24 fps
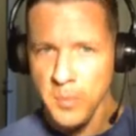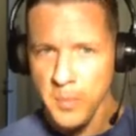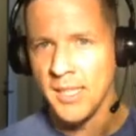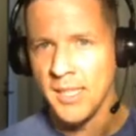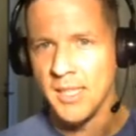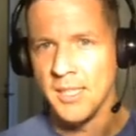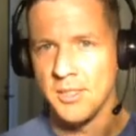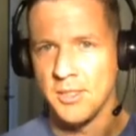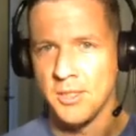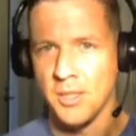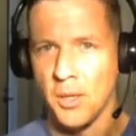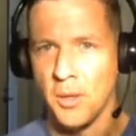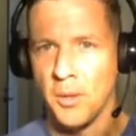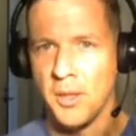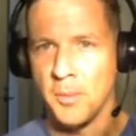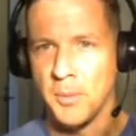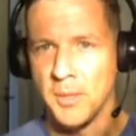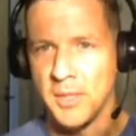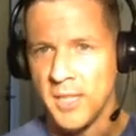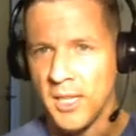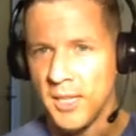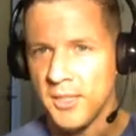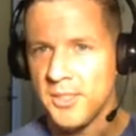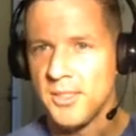And so the
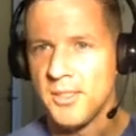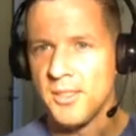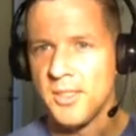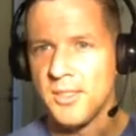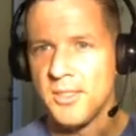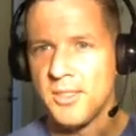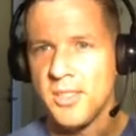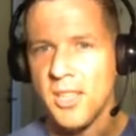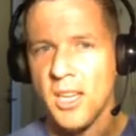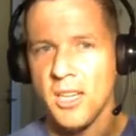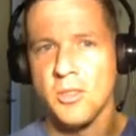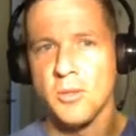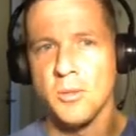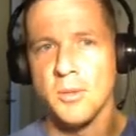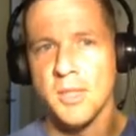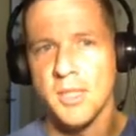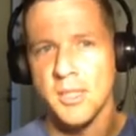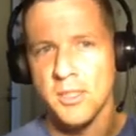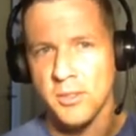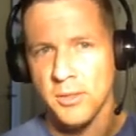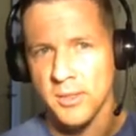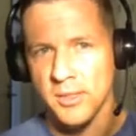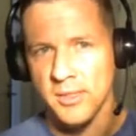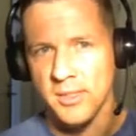reductions in sexual
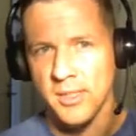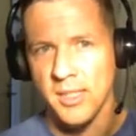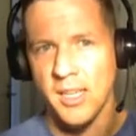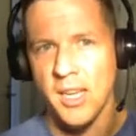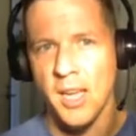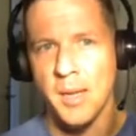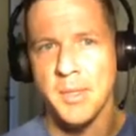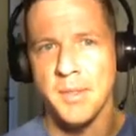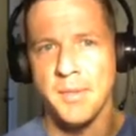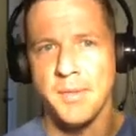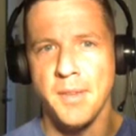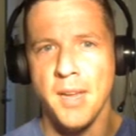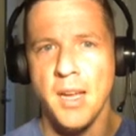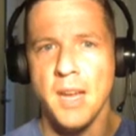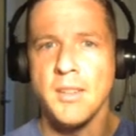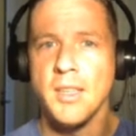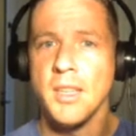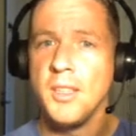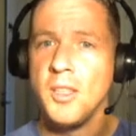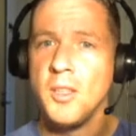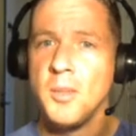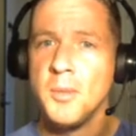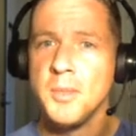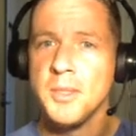interest that have been found
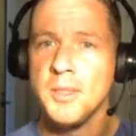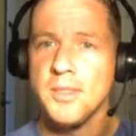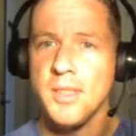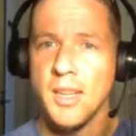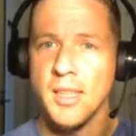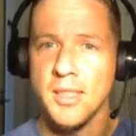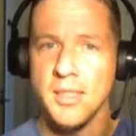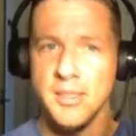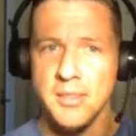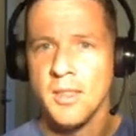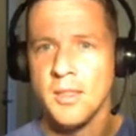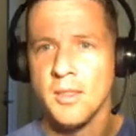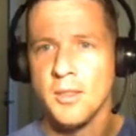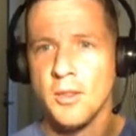in human studies